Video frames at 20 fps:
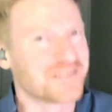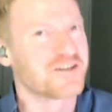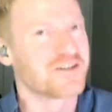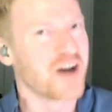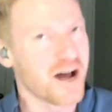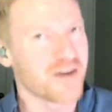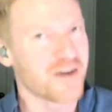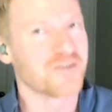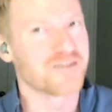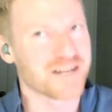
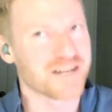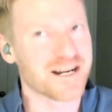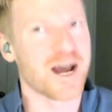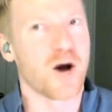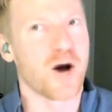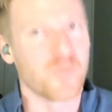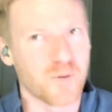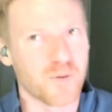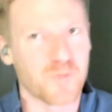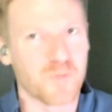daughter did
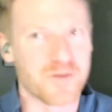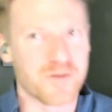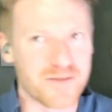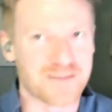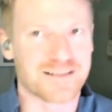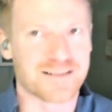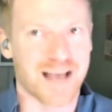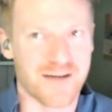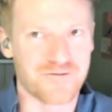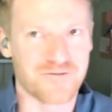help him with
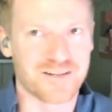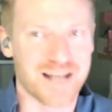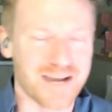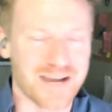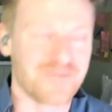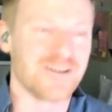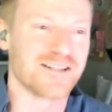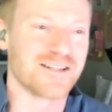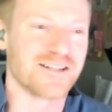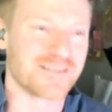this
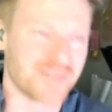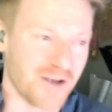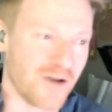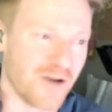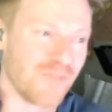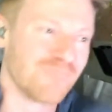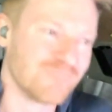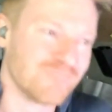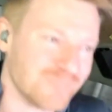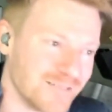affidavit. So